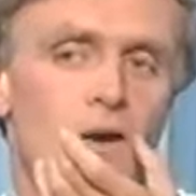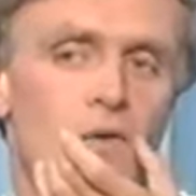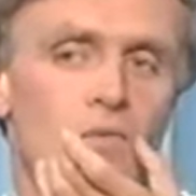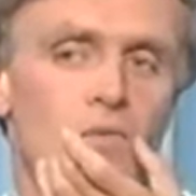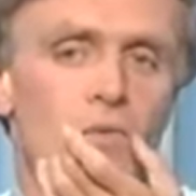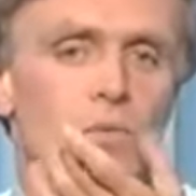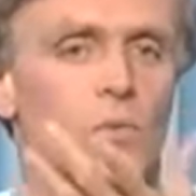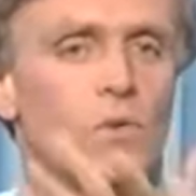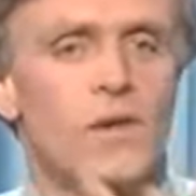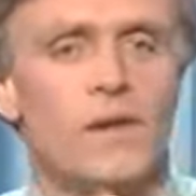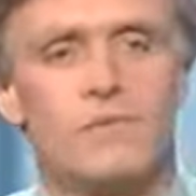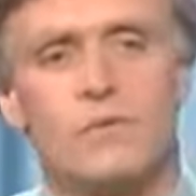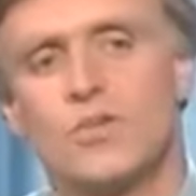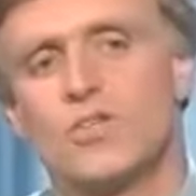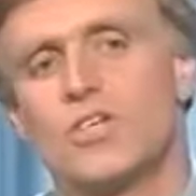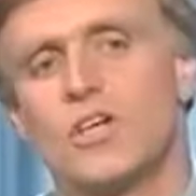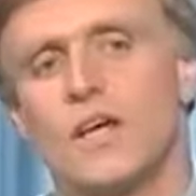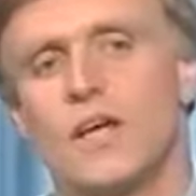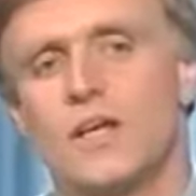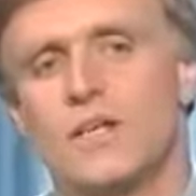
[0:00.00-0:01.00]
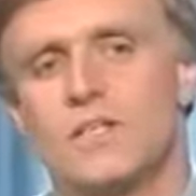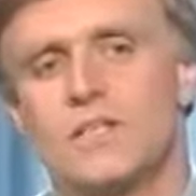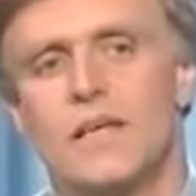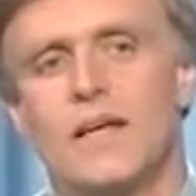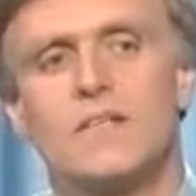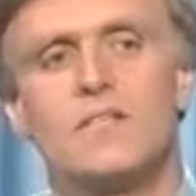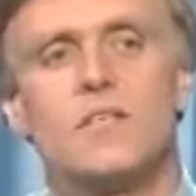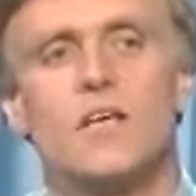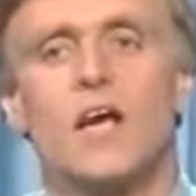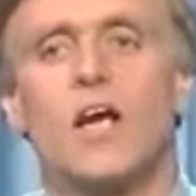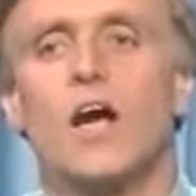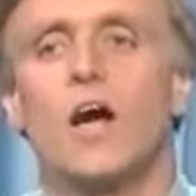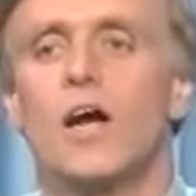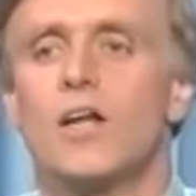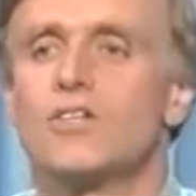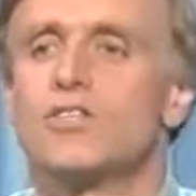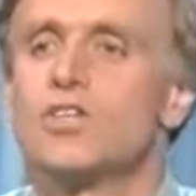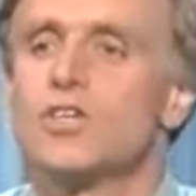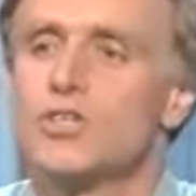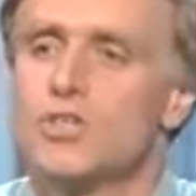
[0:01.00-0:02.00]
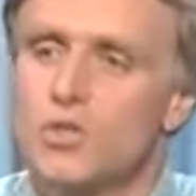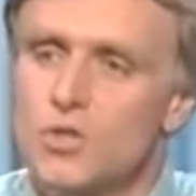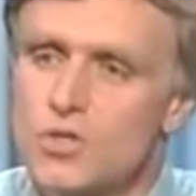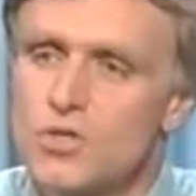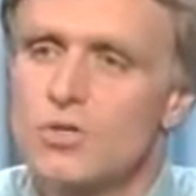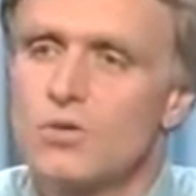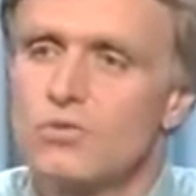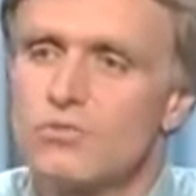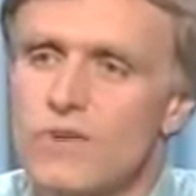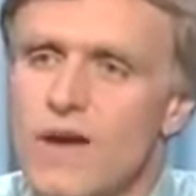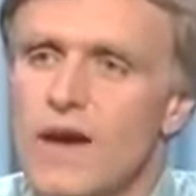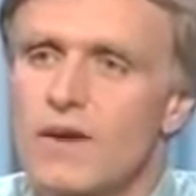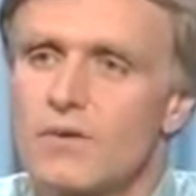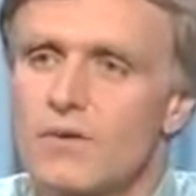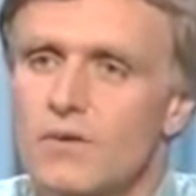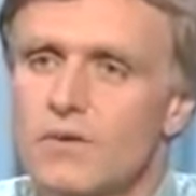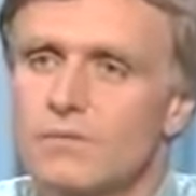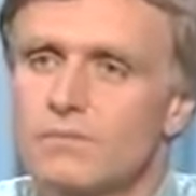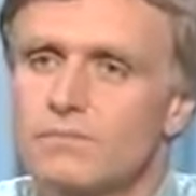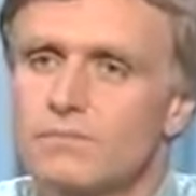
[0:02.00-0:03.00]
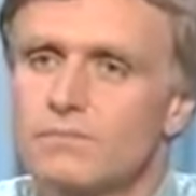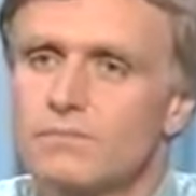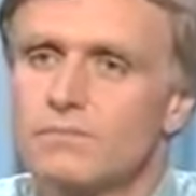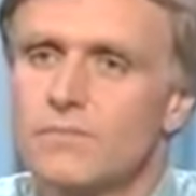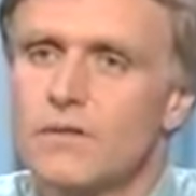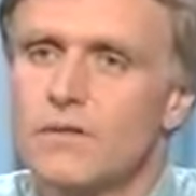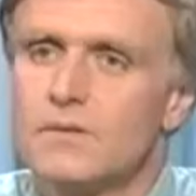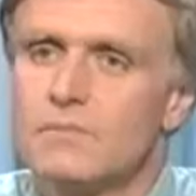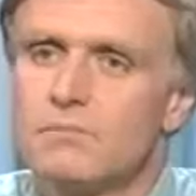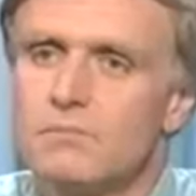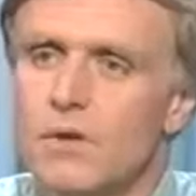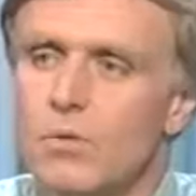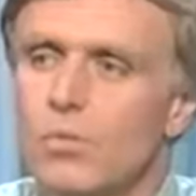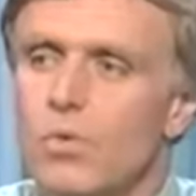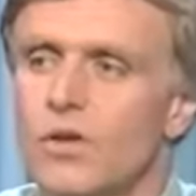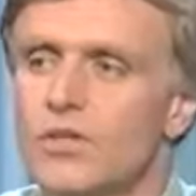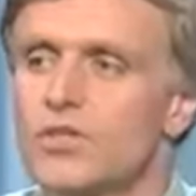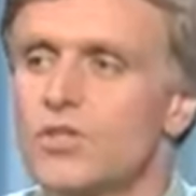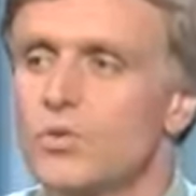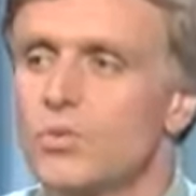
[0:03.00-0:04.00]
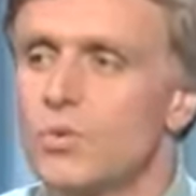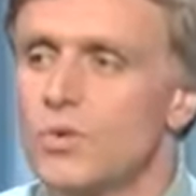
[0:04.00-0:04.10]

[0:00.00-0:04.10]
Now, the width of the mouth will never change. That's a constitutional factor.